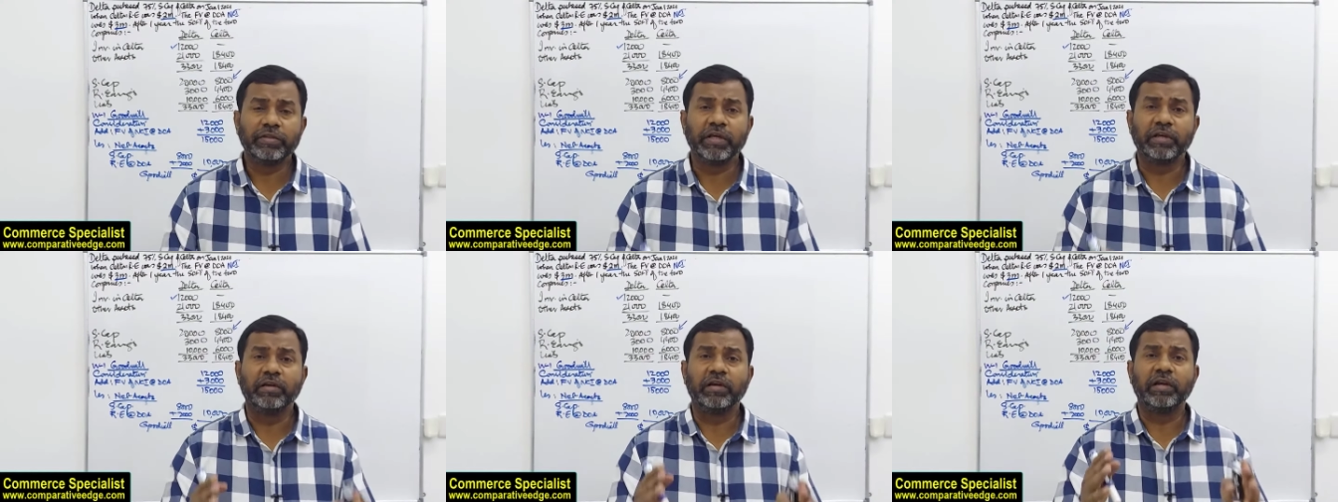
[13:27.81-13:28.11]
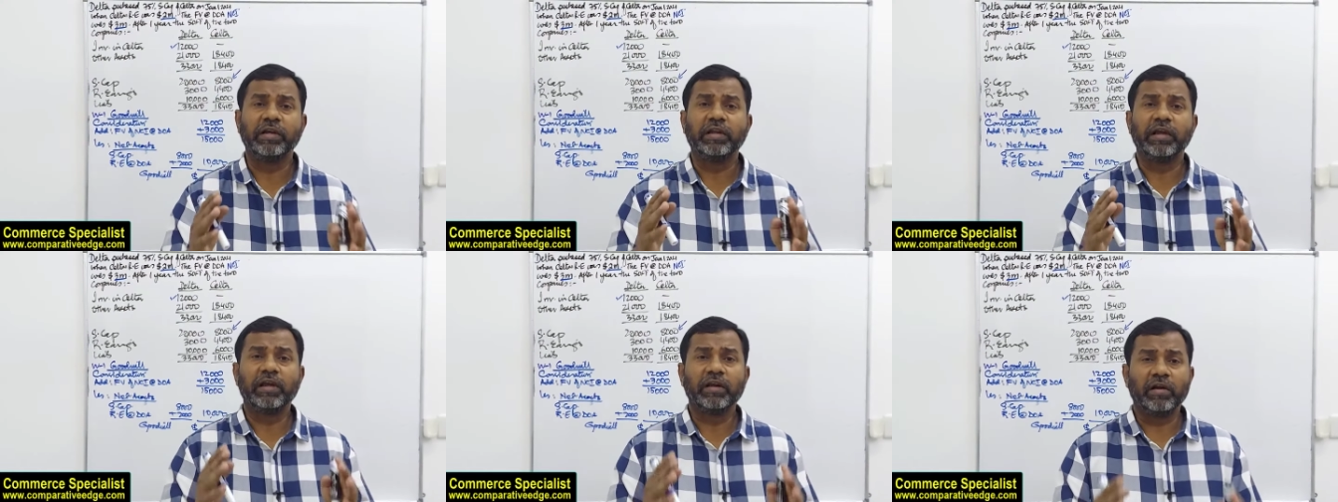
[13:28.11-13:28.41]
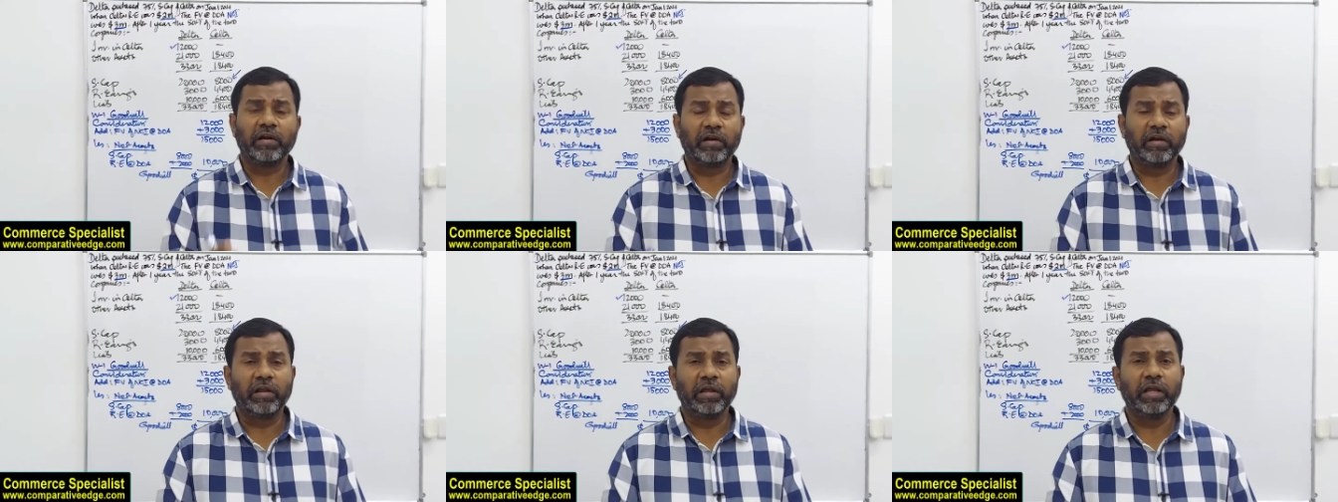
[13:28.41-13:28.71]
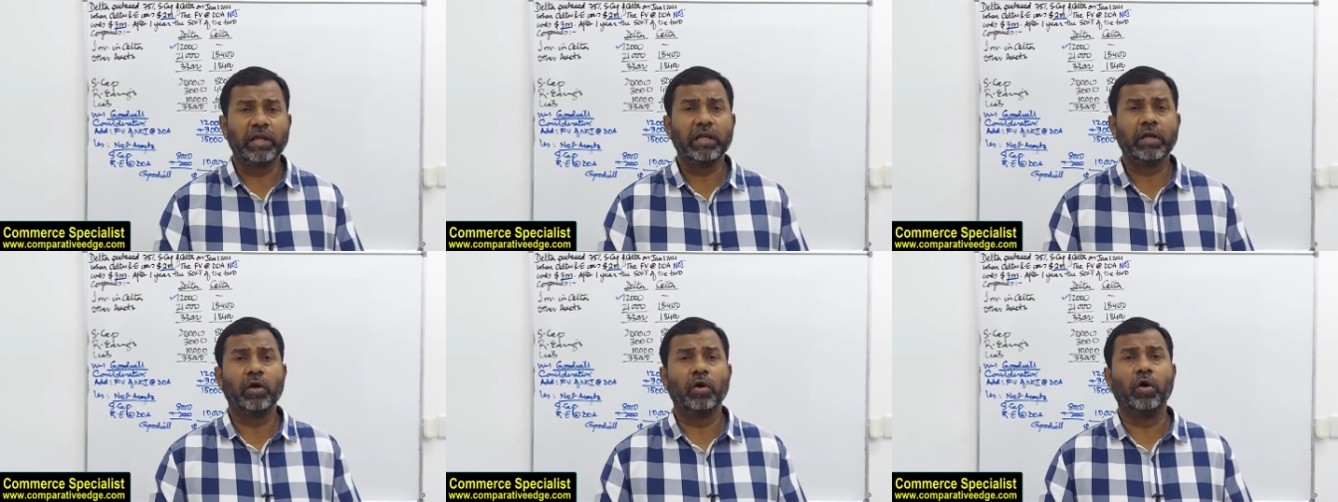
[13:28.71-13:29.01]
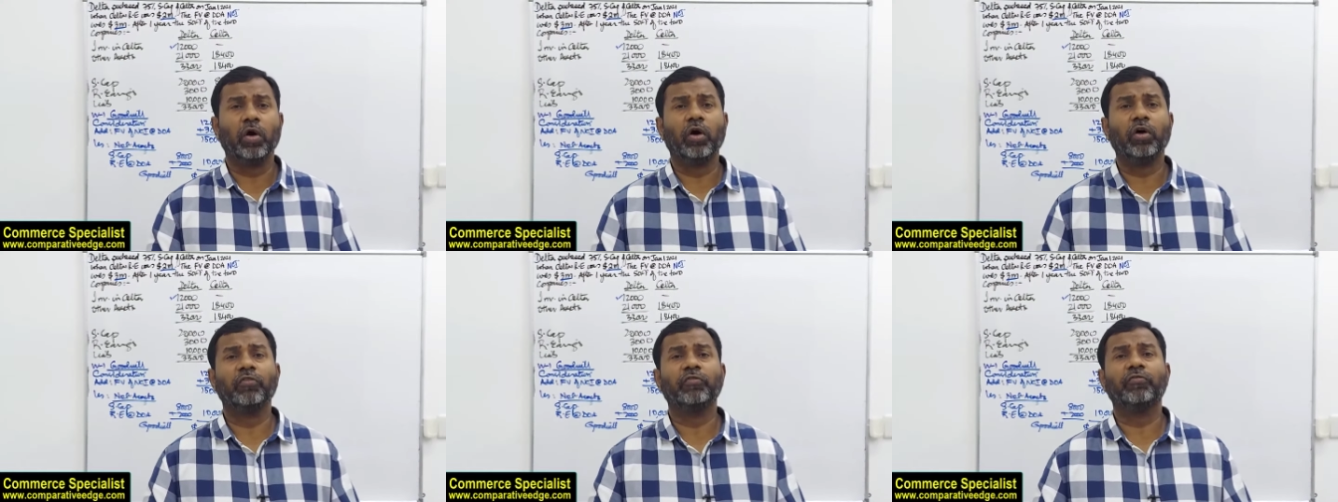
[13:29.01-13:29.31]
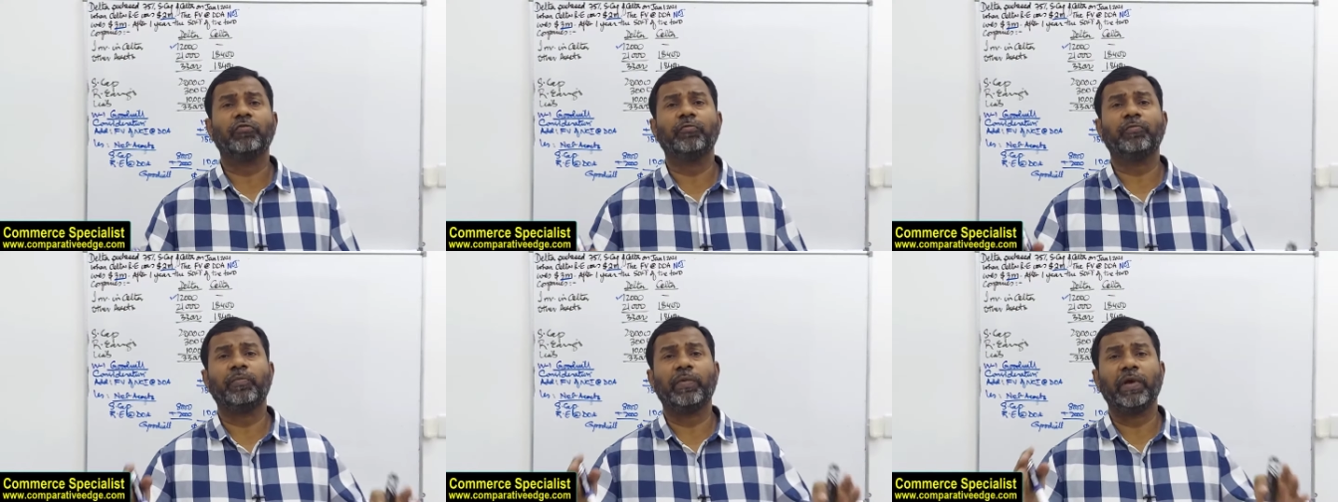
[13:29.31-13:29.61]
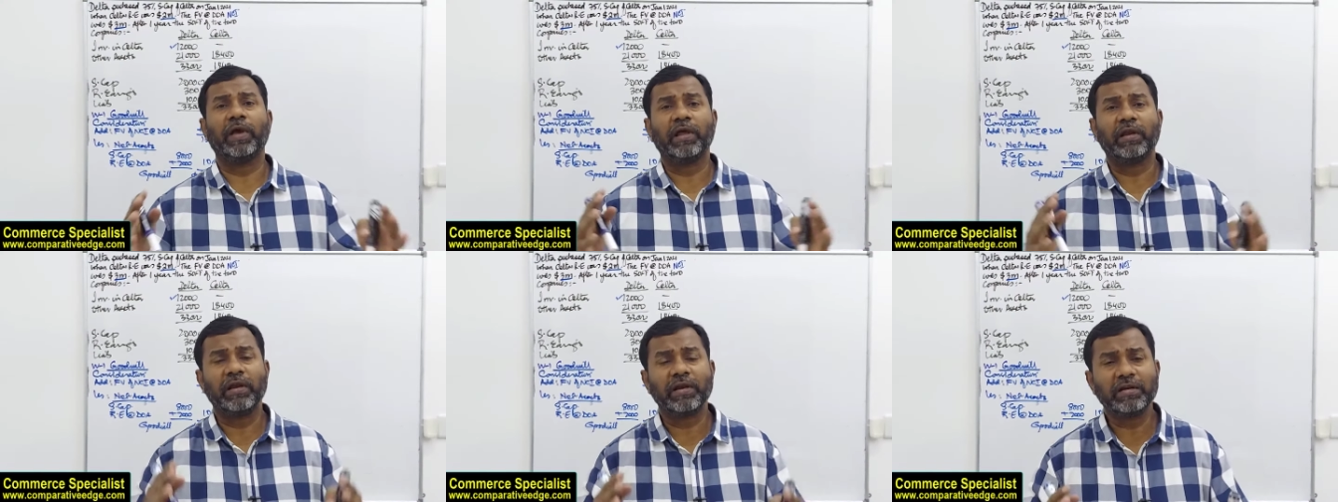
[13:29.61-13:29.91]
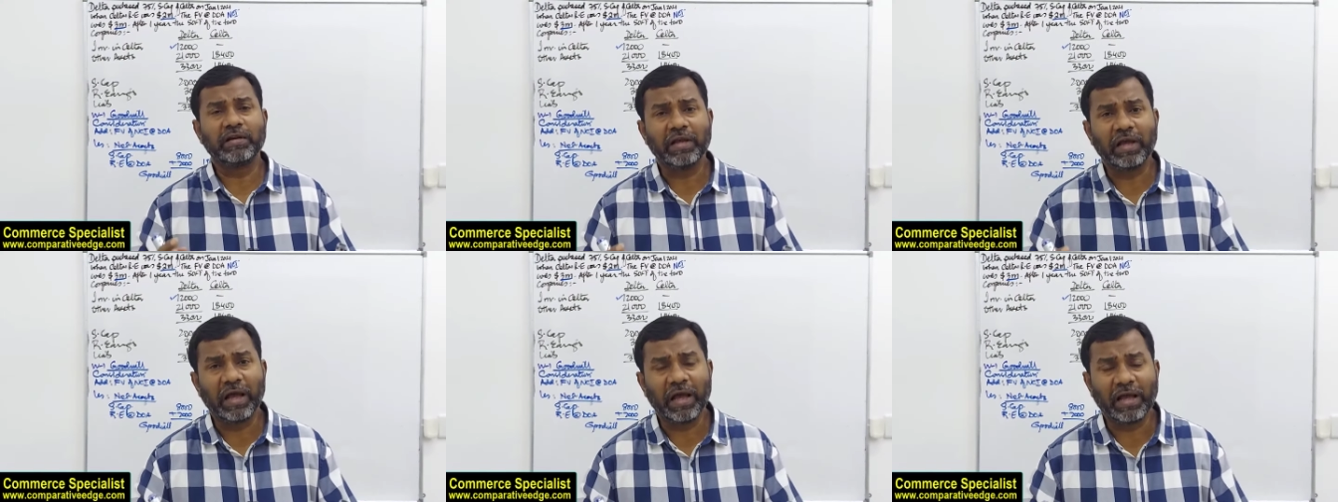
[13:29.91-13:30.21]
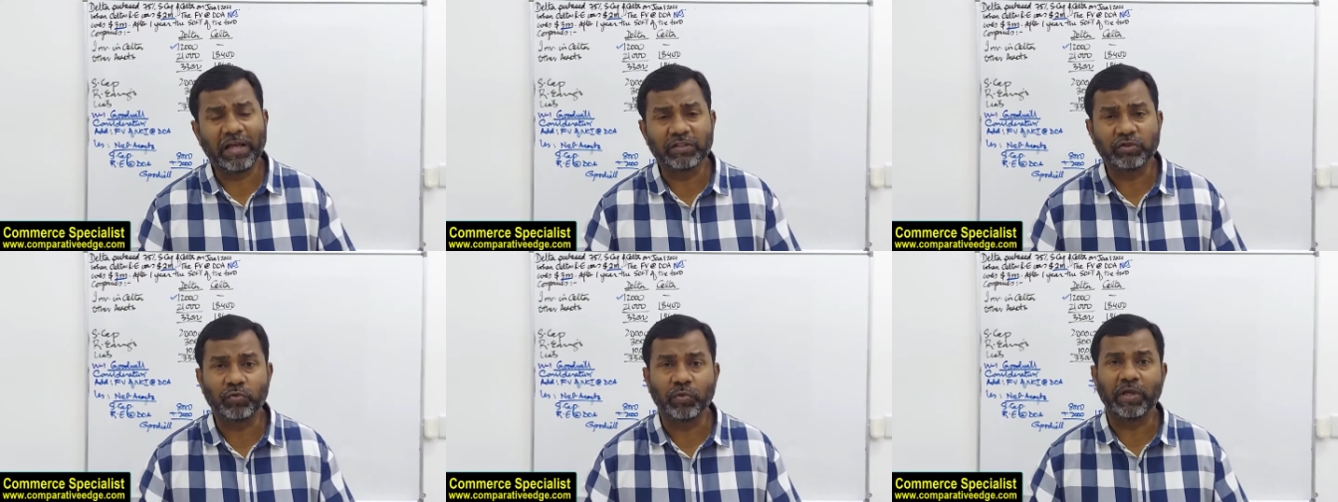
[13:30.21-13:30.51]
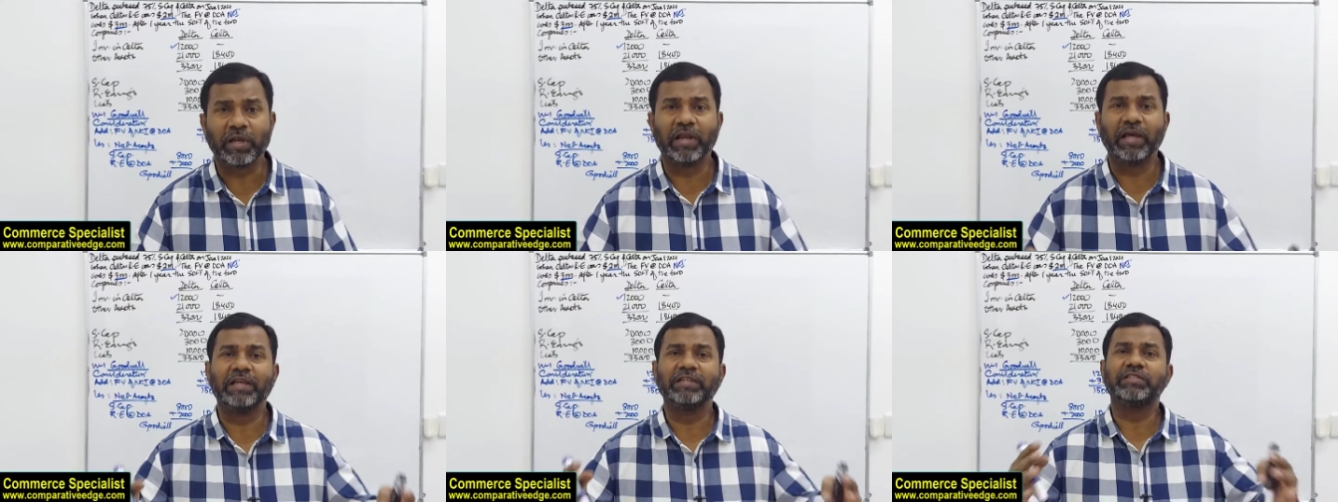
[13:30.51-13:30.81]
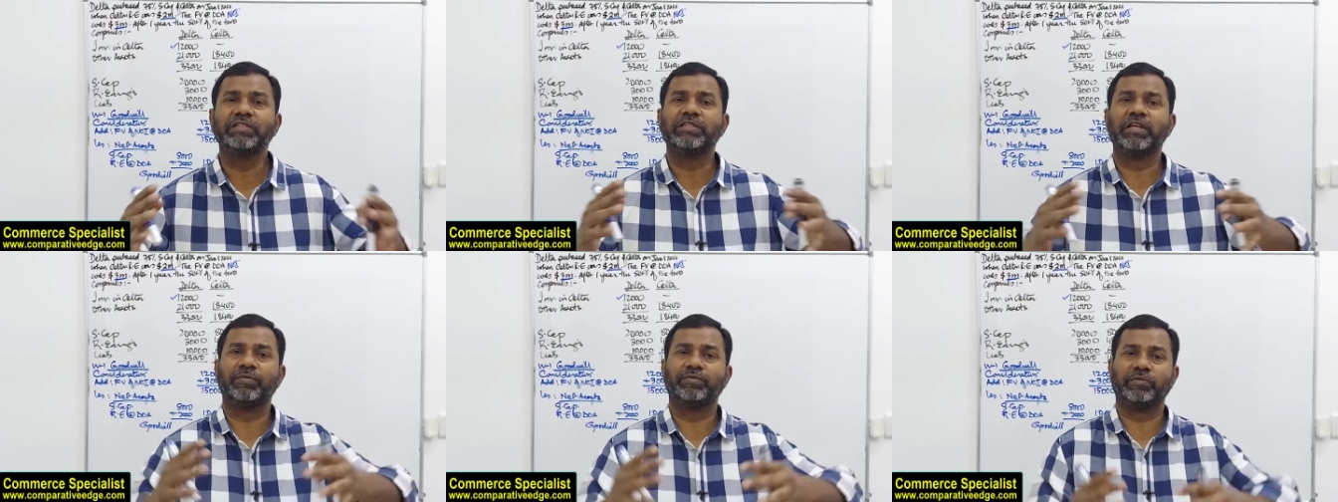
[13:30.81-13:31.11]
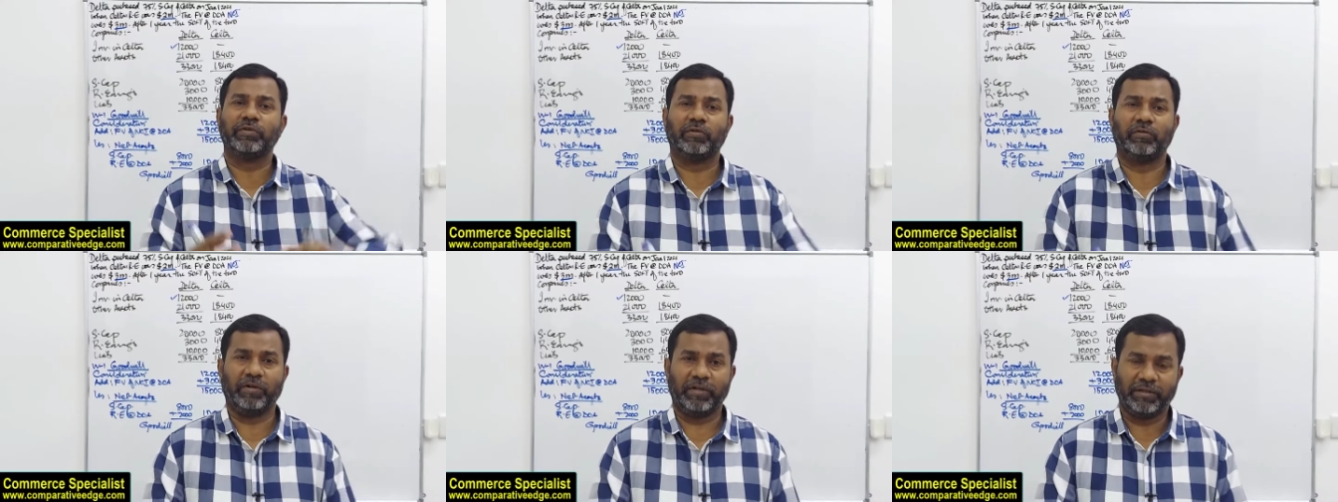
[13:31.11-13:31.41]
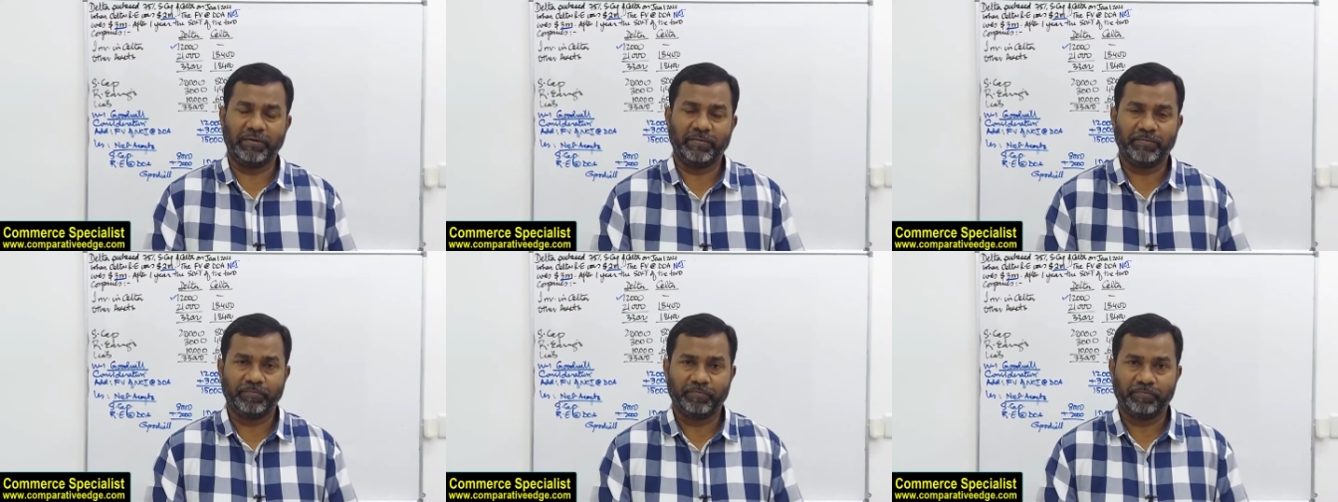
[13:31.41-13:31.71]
the retained earning of parent as well as subsidiary.